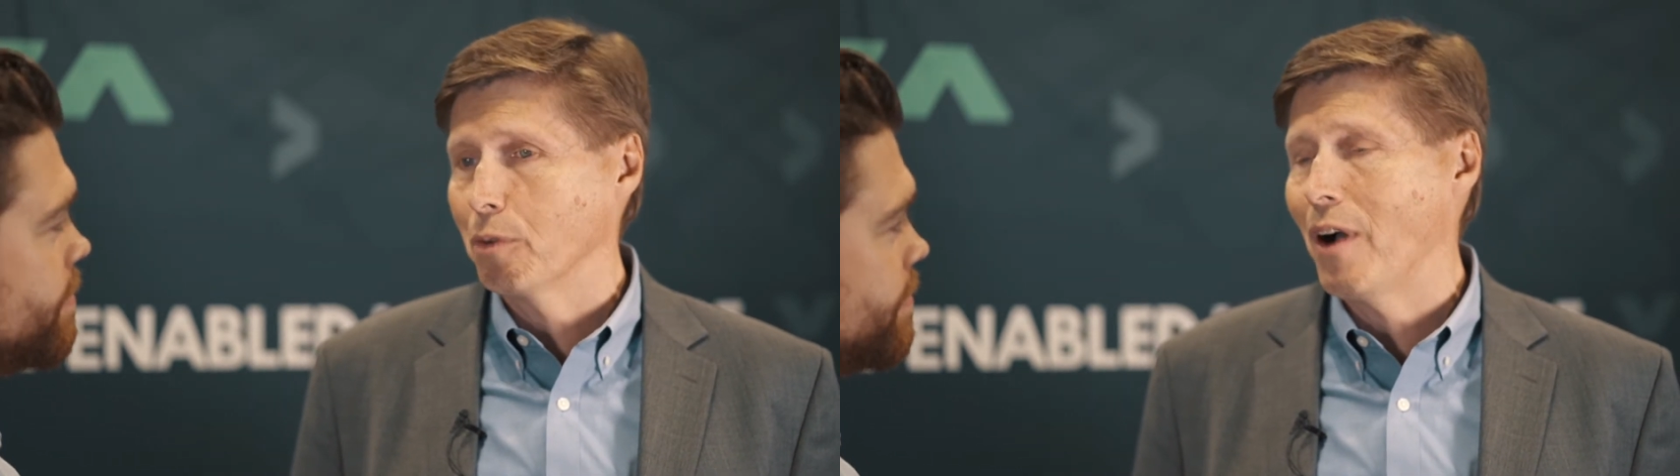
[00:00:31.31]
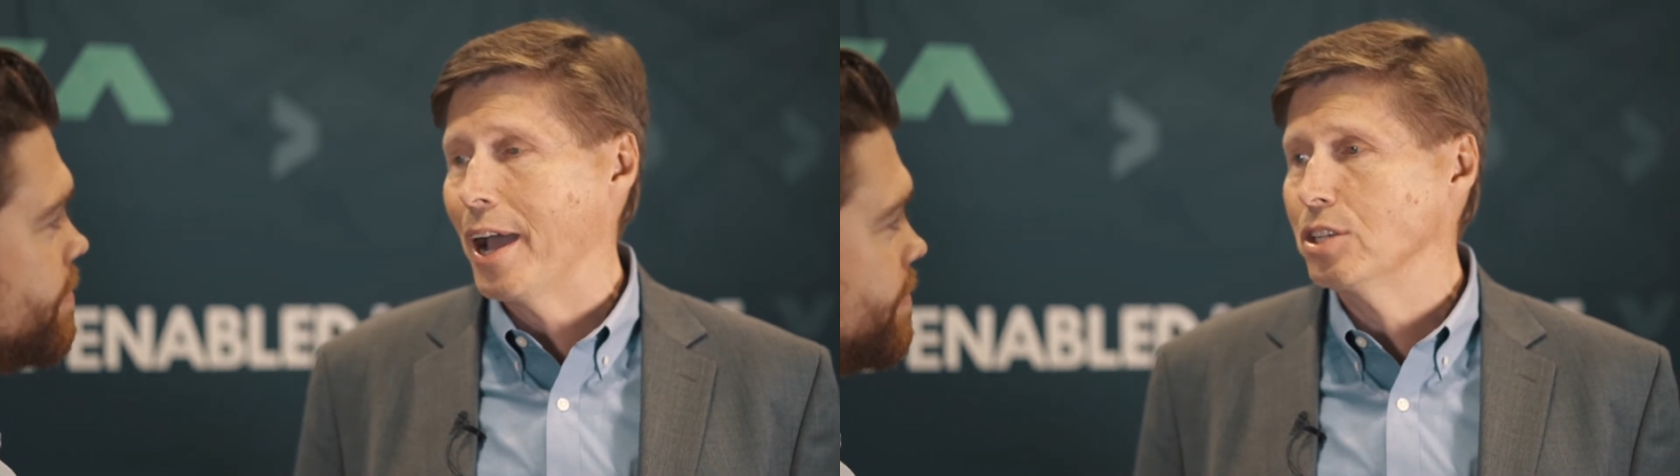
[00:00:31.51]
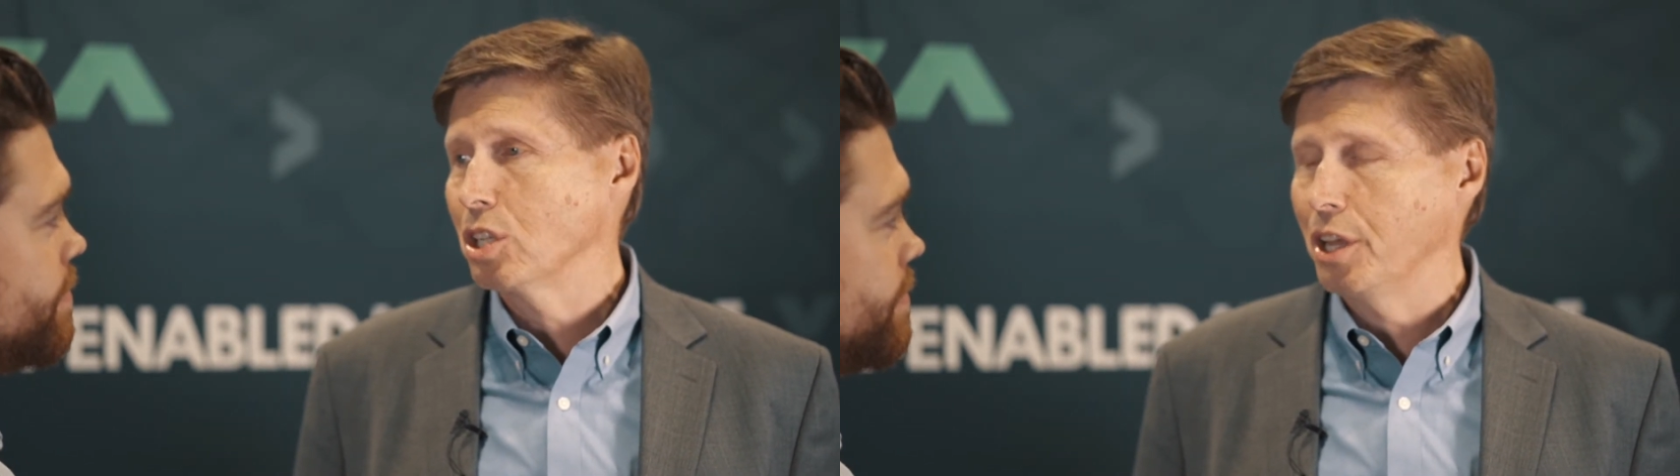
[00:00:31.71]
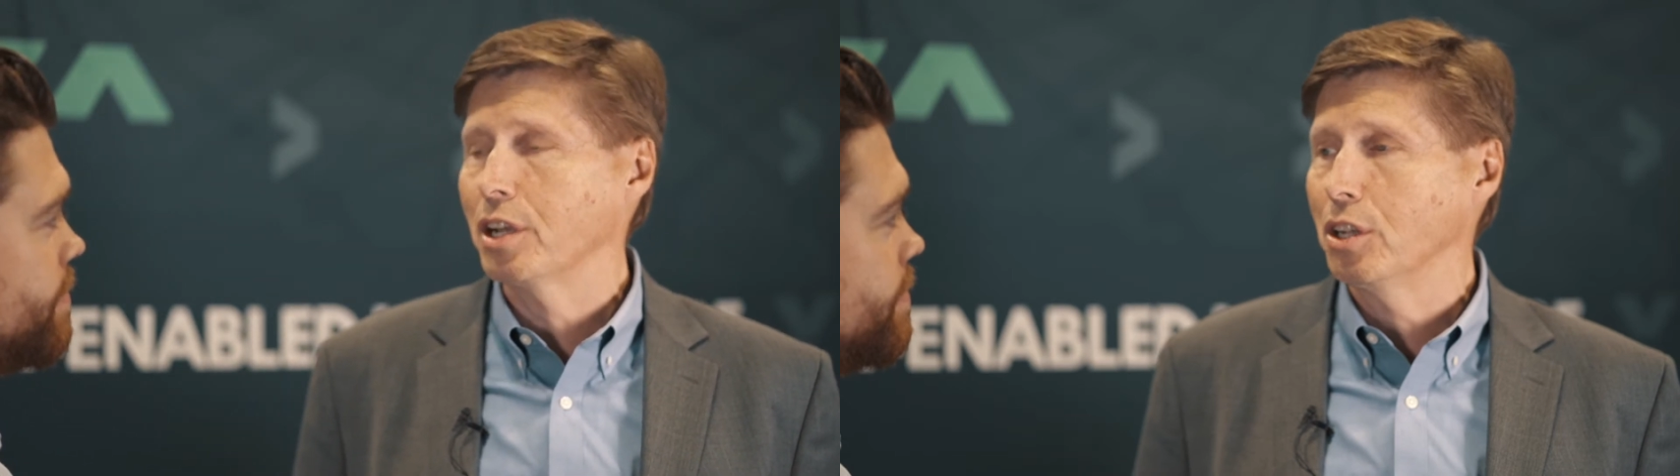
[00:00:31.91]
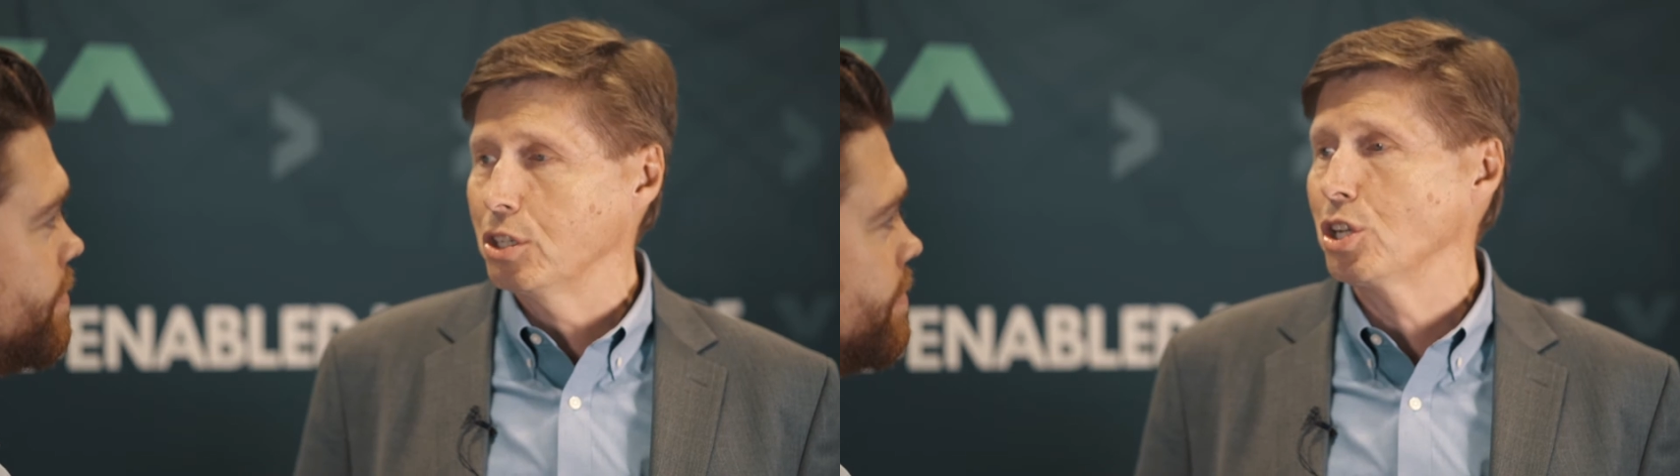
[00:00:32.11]
provides
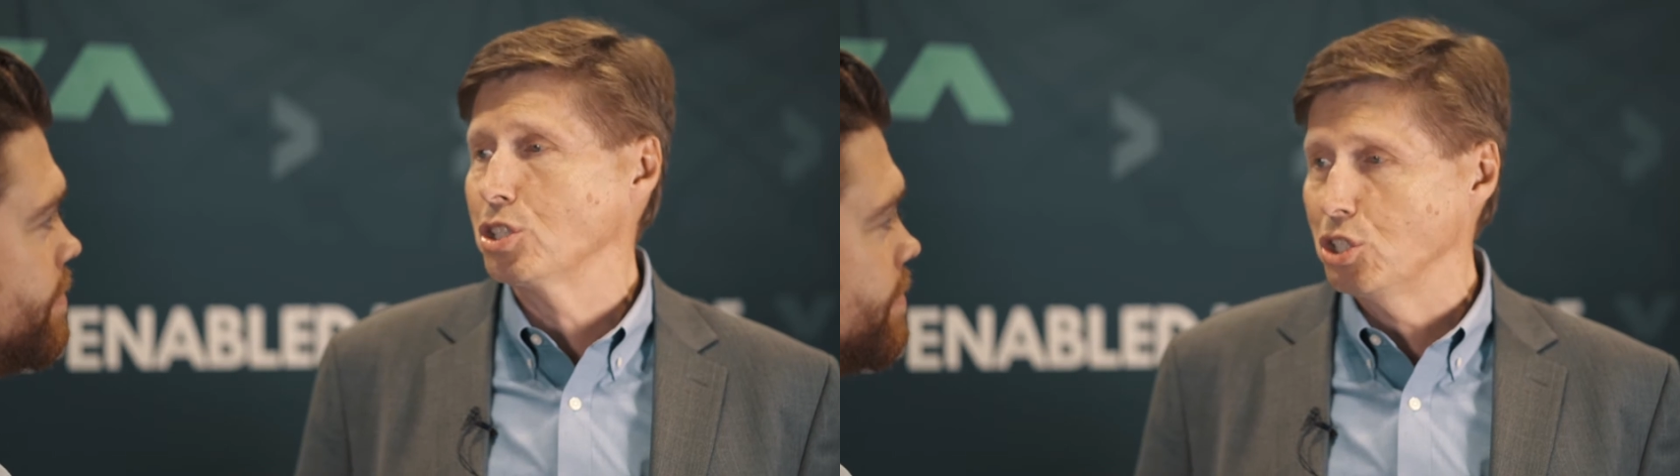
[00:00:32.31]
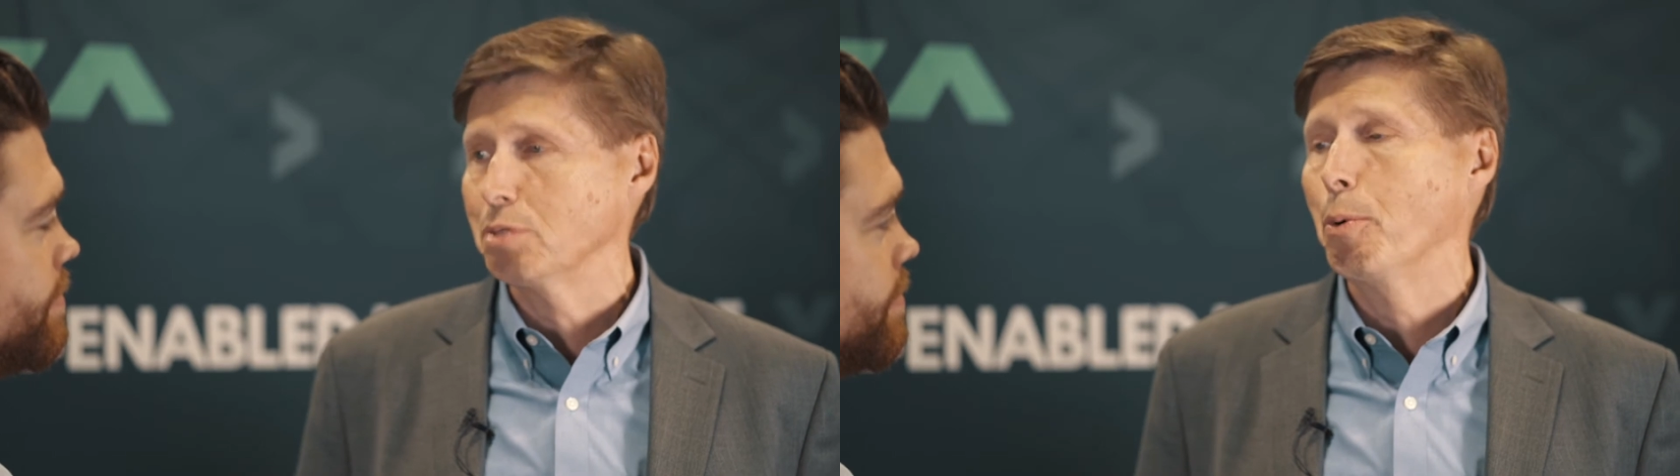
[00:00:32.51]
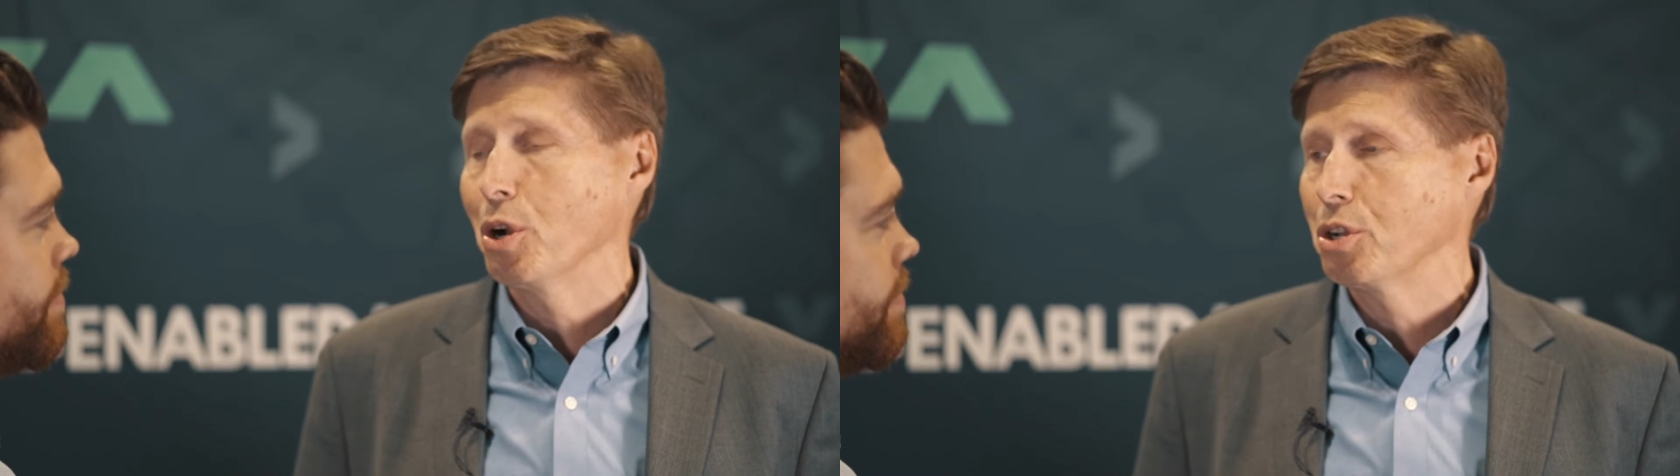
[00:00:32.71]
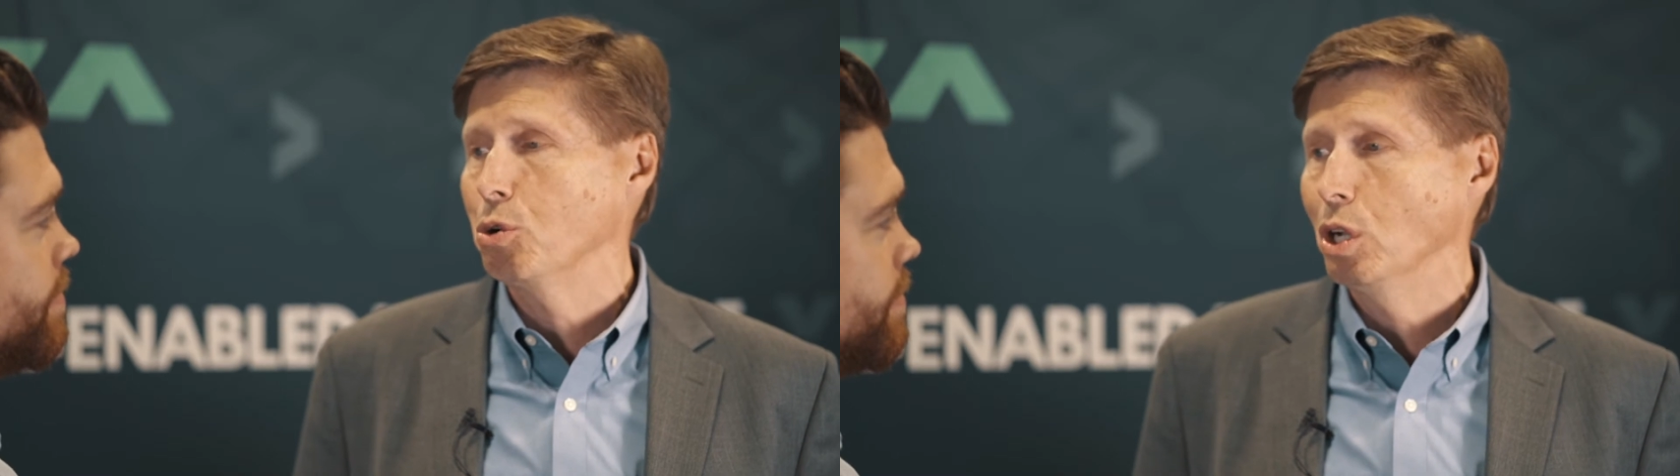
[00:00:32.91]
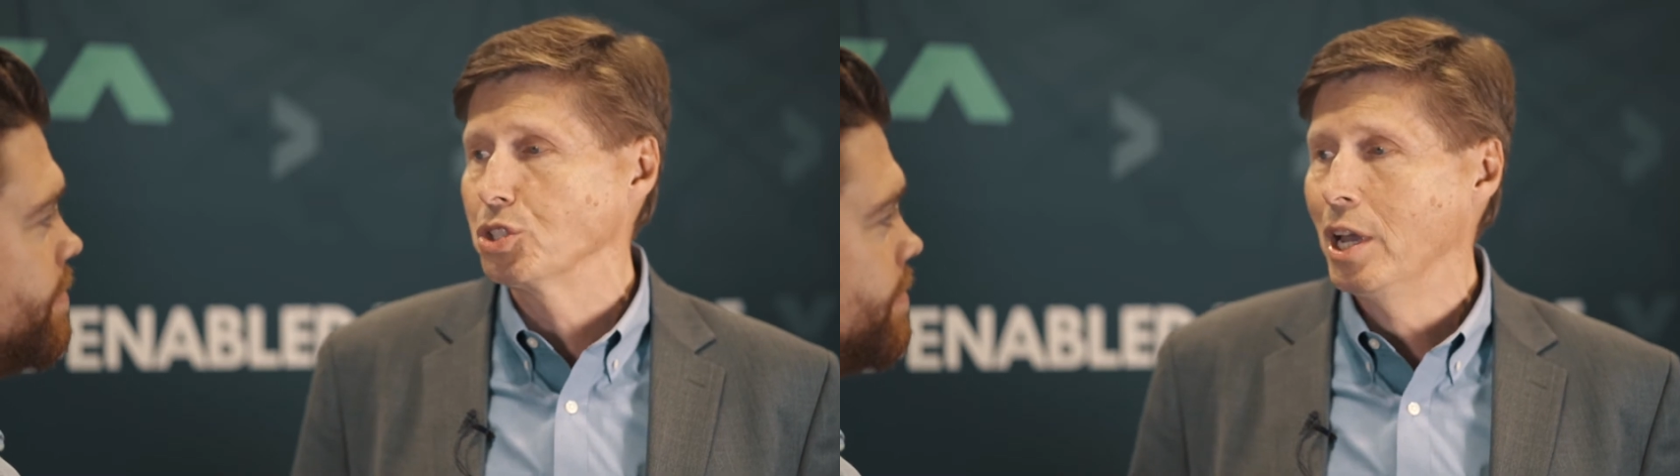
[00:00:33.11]
clinical decision support
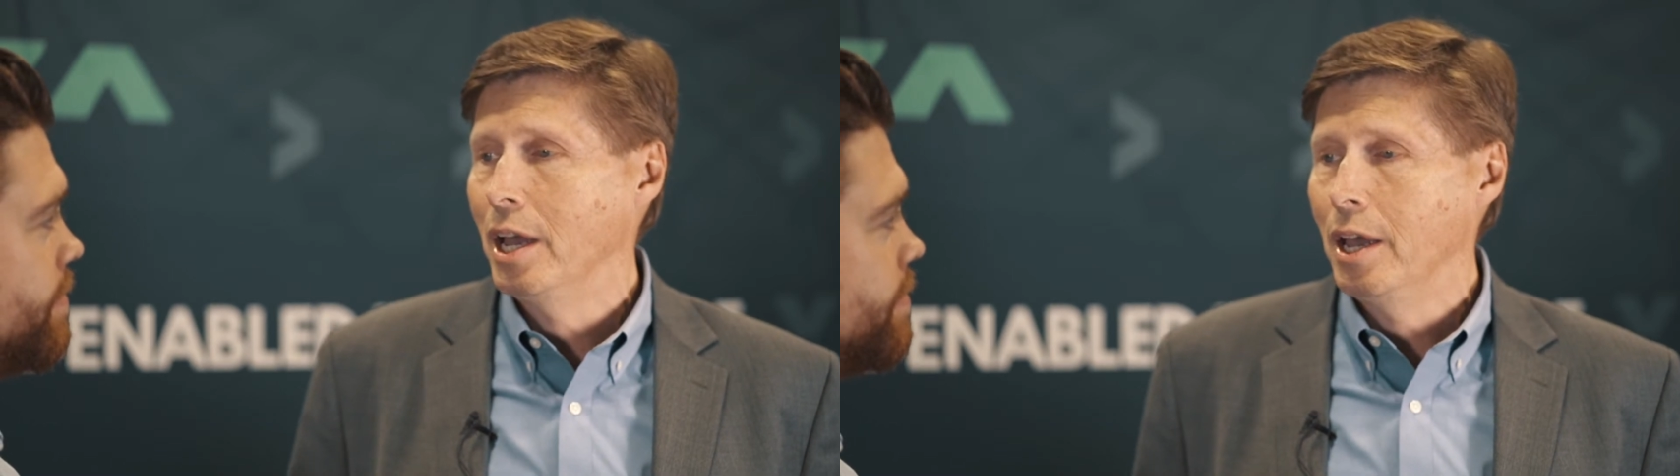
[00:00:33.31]
tools.